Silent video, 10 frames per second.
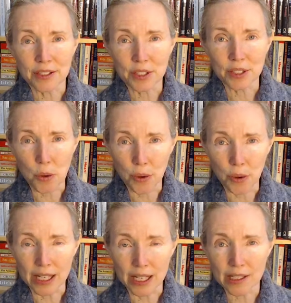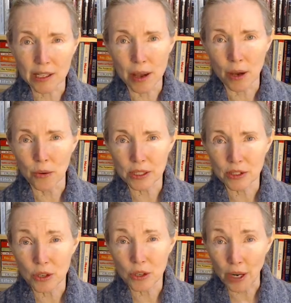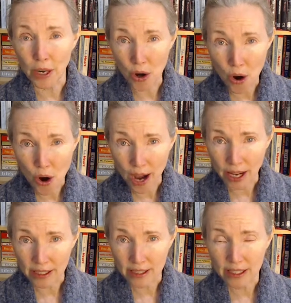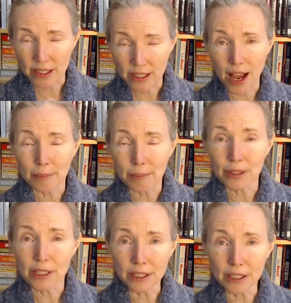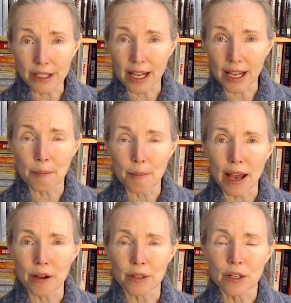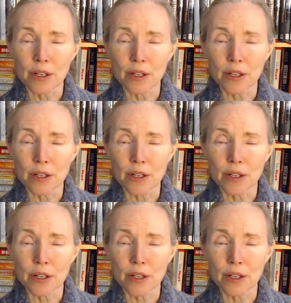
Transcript: stories about what's going on, because I'm leery about